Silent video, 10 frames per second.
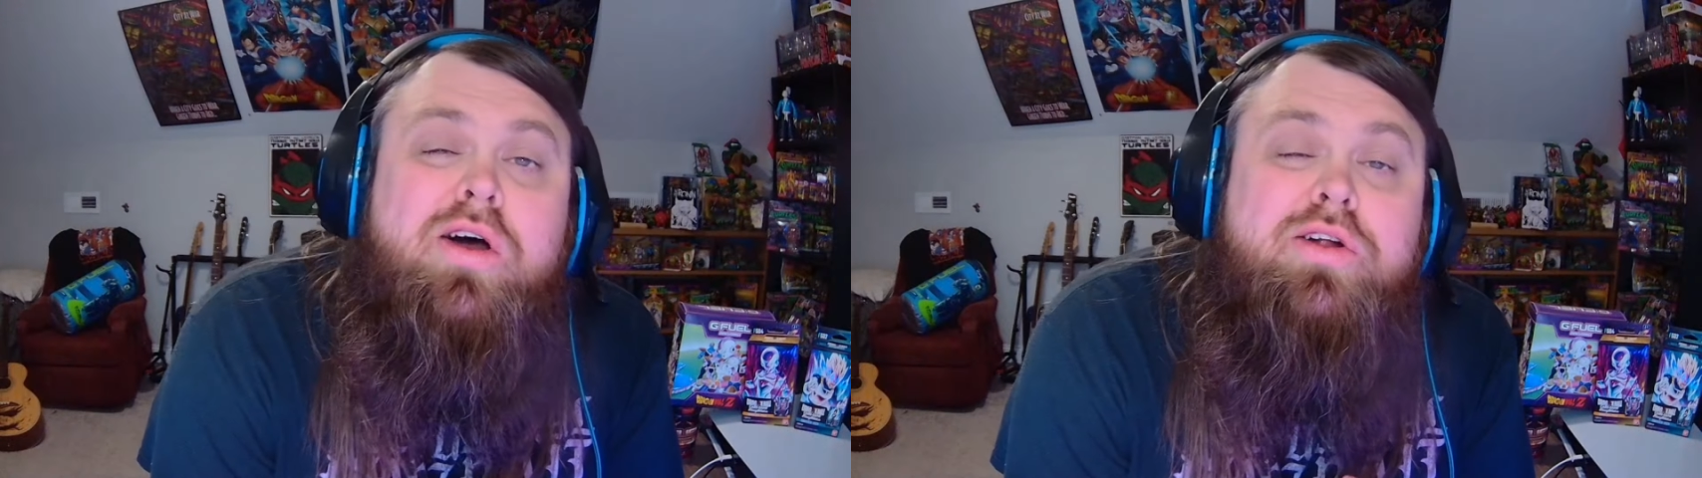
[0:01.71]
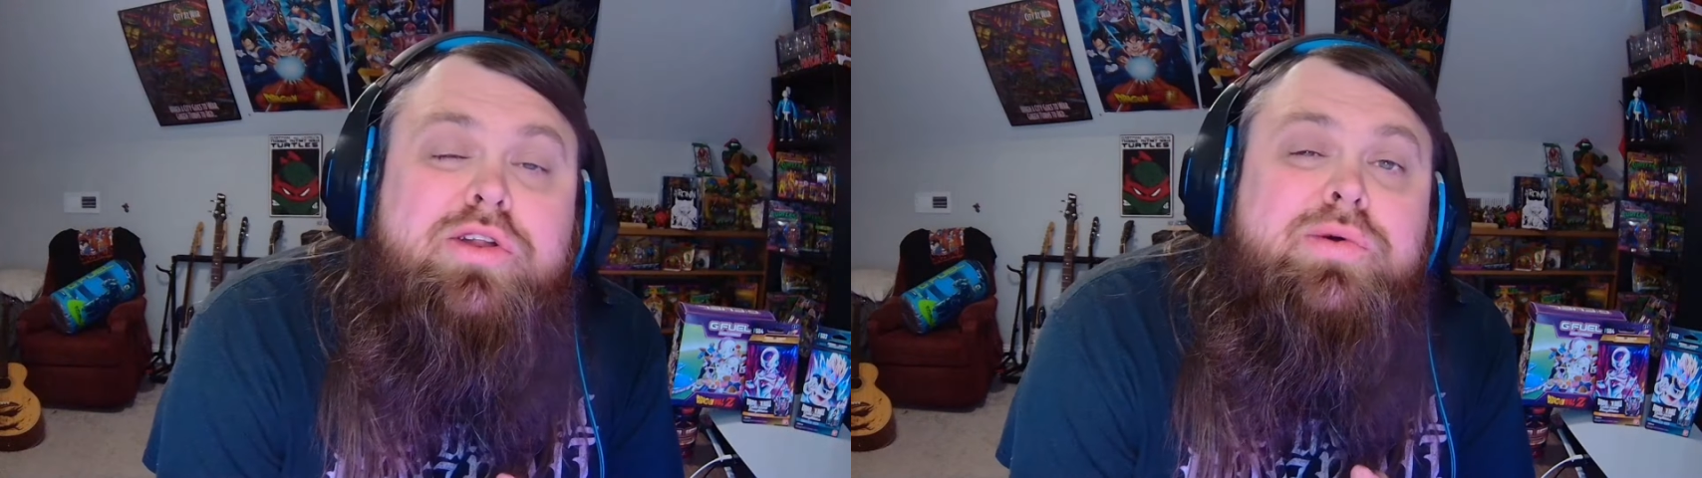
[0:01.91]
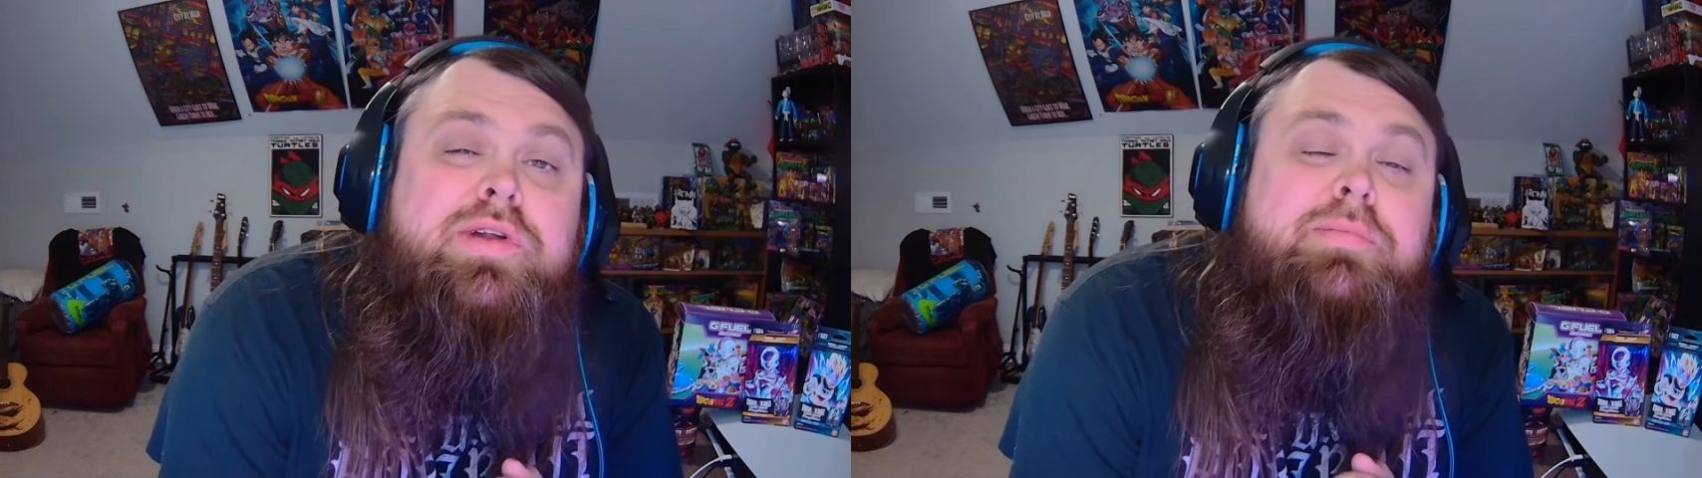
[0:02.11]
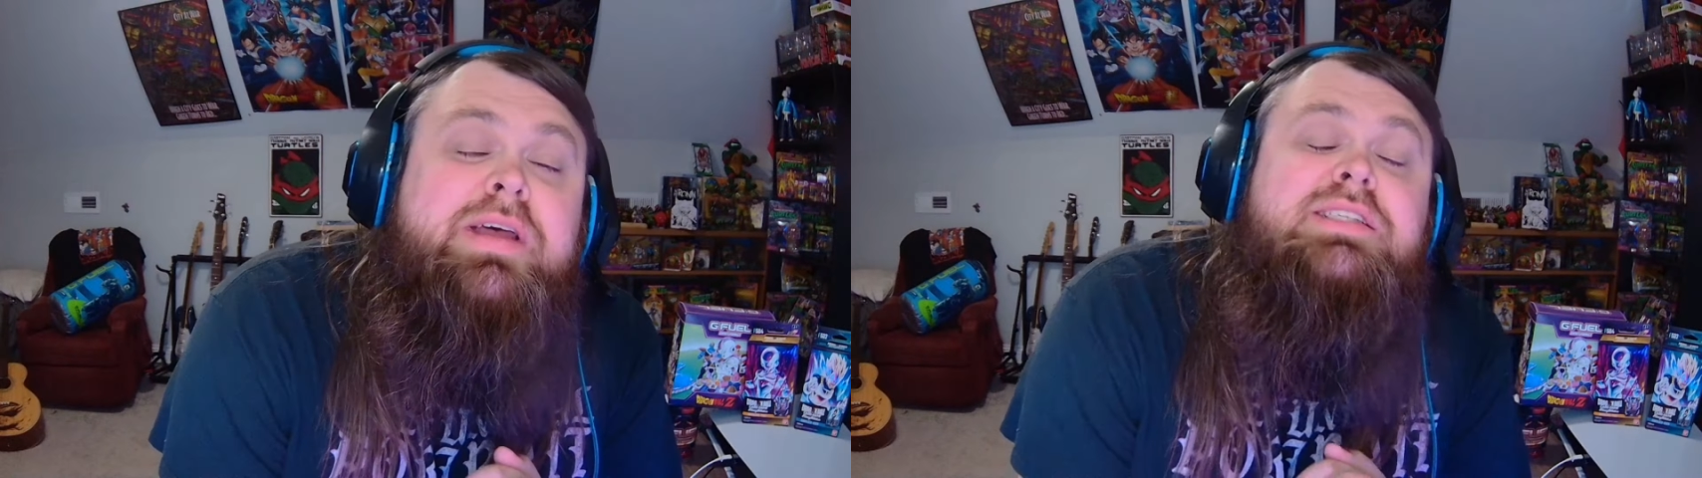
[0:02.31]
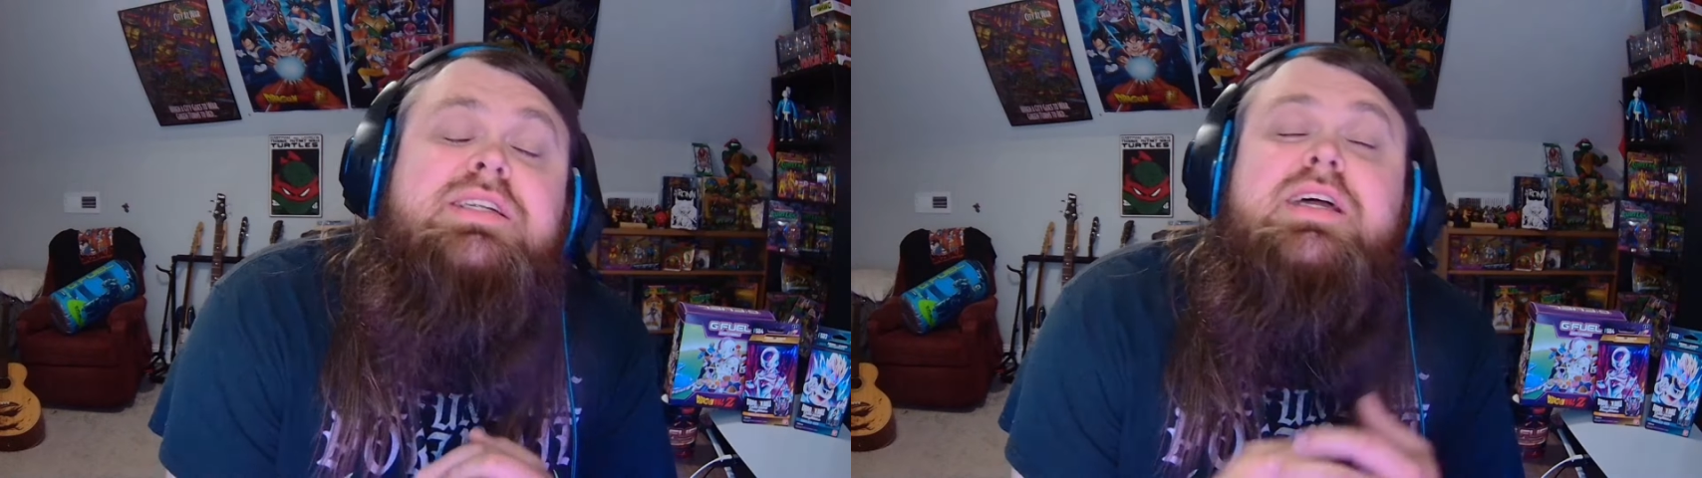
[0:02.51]
are doing
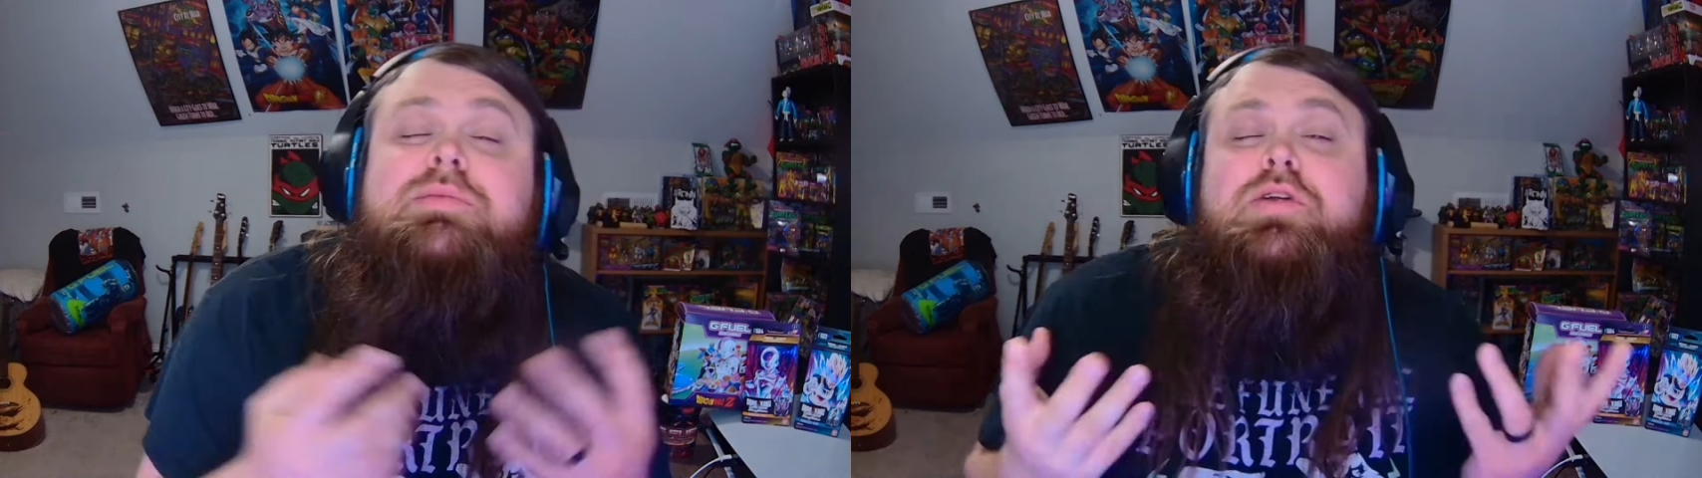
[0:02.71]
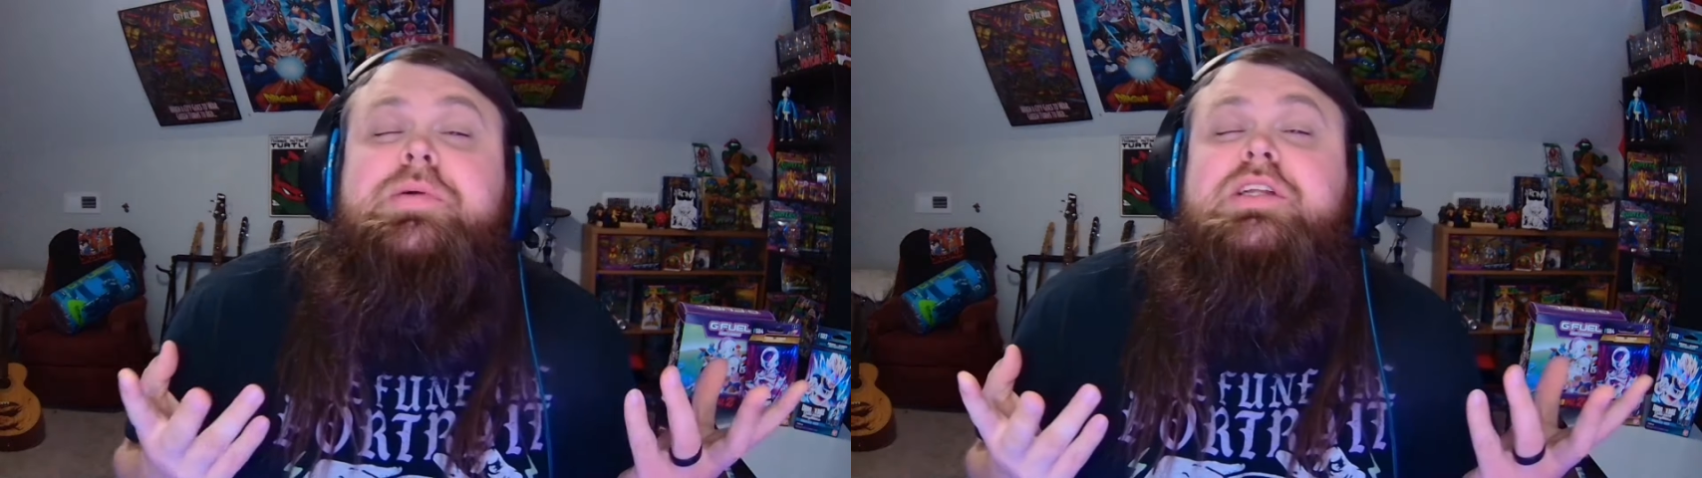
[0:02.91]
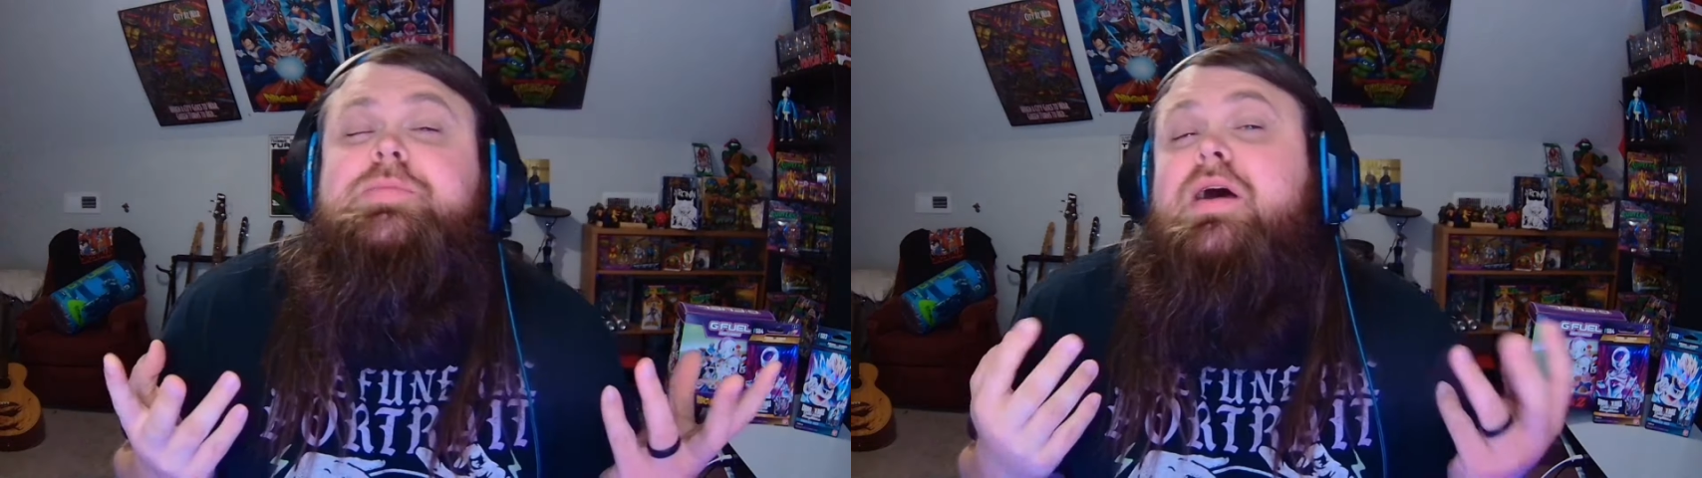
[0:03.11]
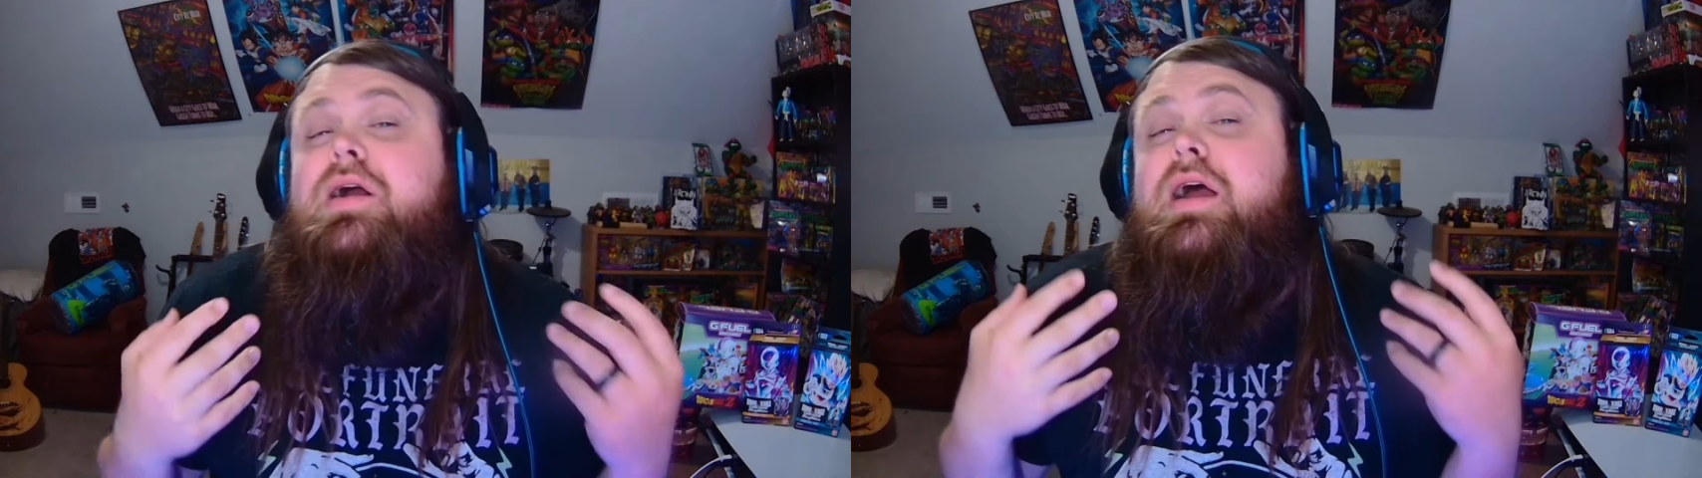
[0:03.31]
amazing. I'm Turtle Pizza Power.